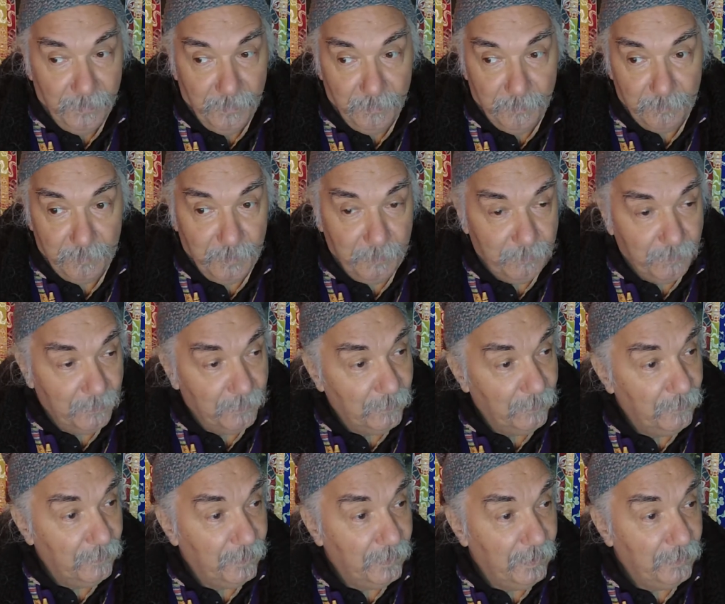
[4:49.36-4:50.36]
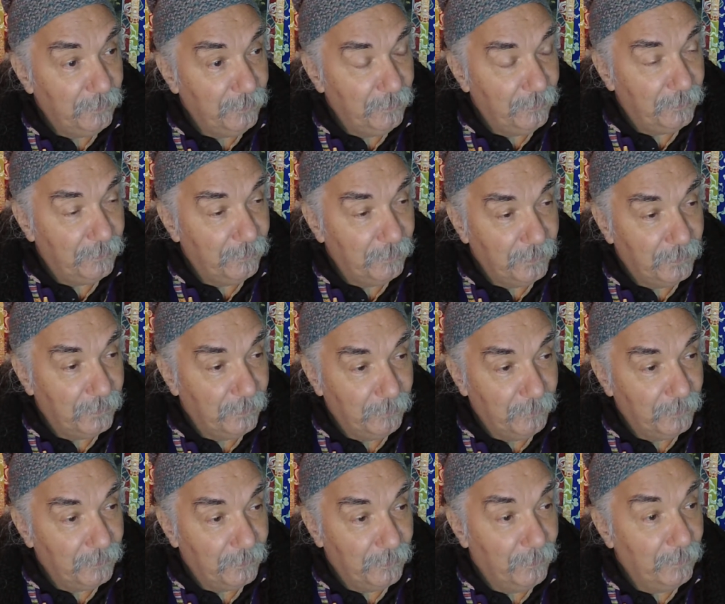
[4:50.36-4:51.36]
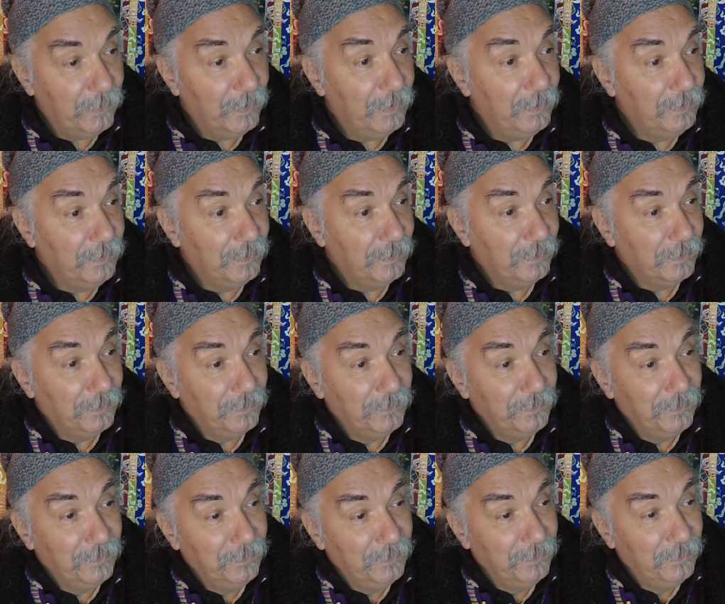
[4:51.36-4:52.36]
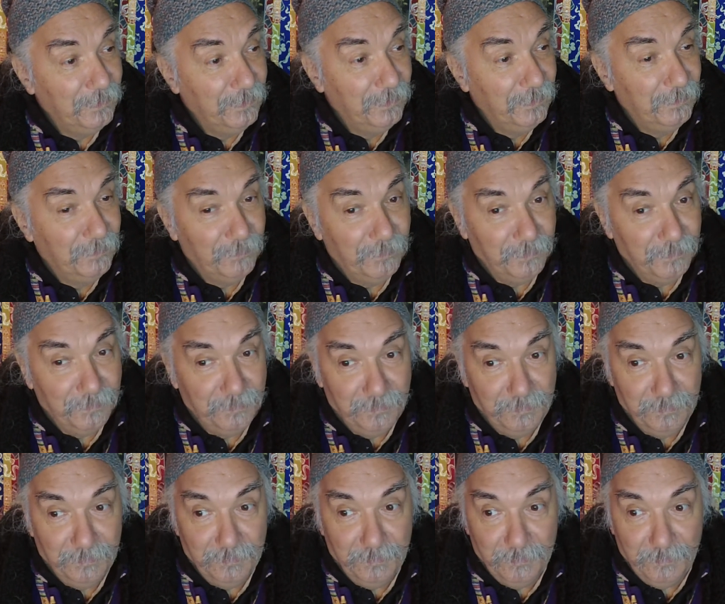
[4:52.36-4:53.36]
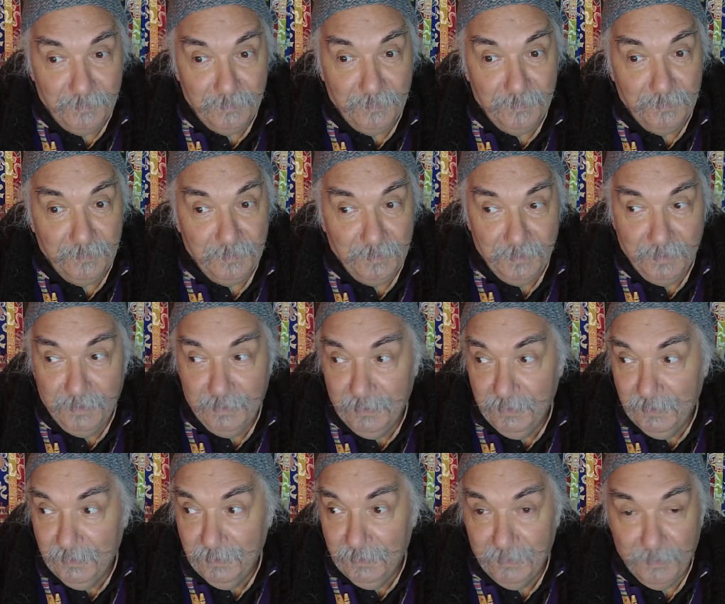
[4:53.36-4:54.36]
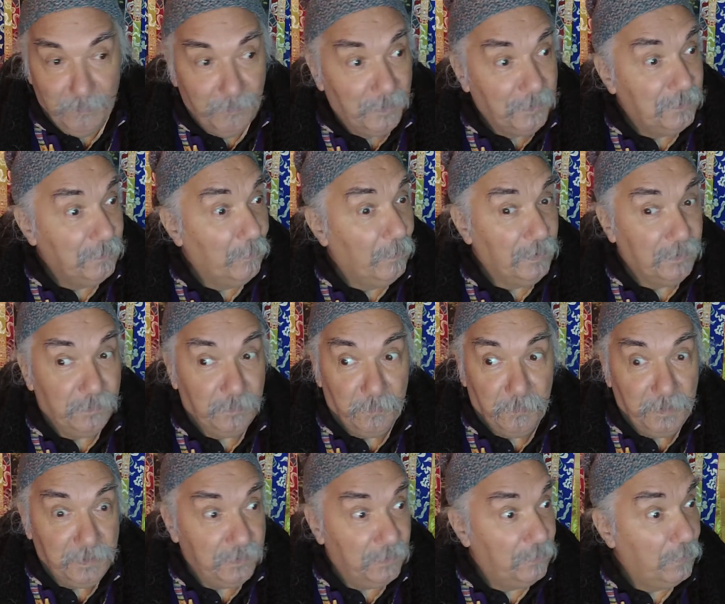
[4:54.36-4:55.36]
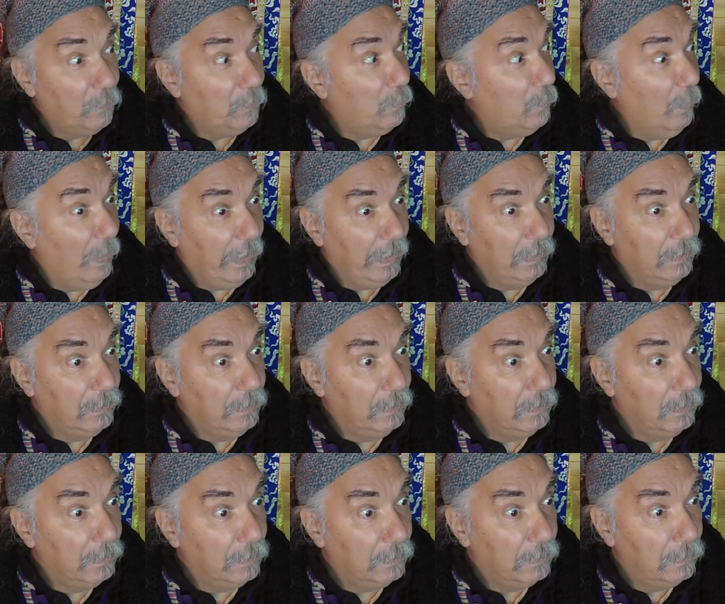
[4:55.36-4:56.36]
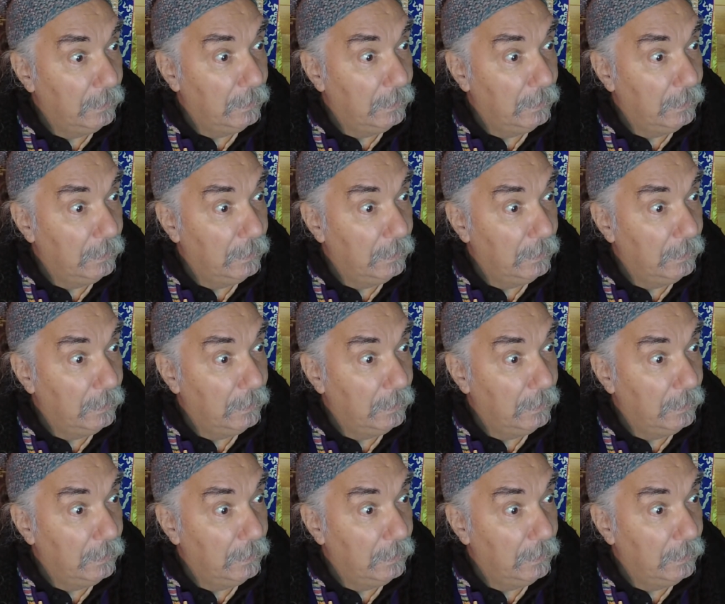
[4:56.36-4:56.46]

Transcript: Uh, people who are not used to it say, "What's going on here? Uh, oh, why, is it, why, is it, why is it so quiet here?